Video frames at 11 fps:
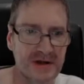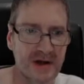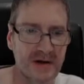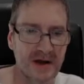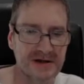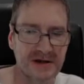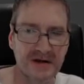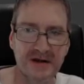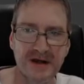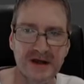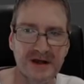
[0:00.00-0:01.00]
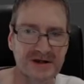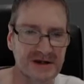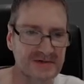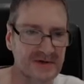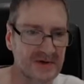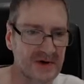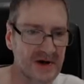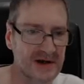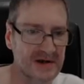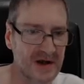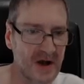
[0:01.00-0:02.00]
No, actually, just before
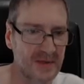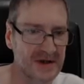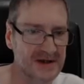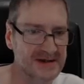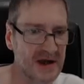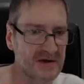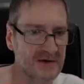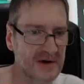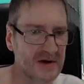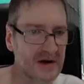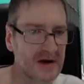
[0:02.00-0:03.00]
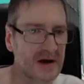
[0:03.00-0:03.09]
I copy this over,